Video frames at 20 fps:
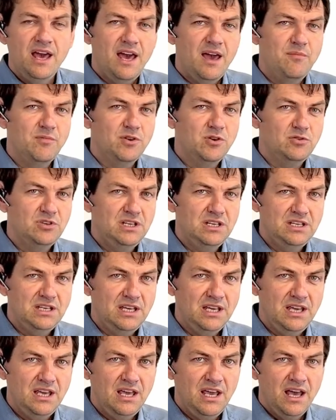
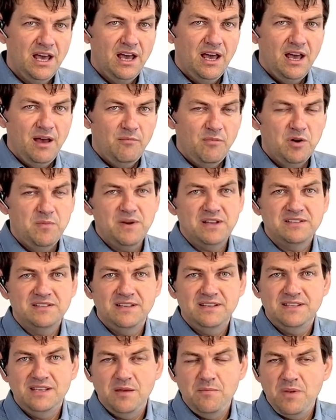MQTT, Modbus
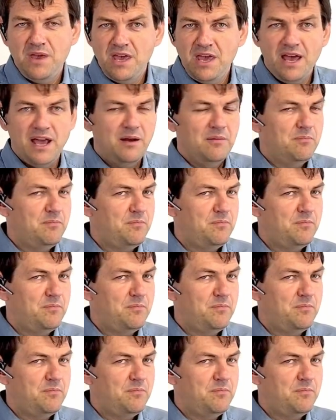TCP, and